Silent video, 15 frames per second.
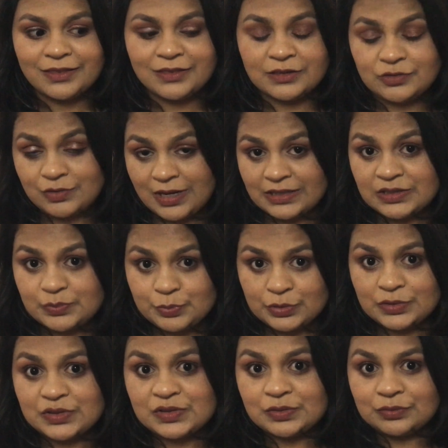the
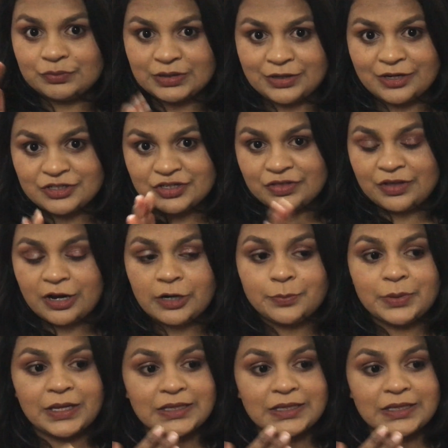transpersonal regression therapy,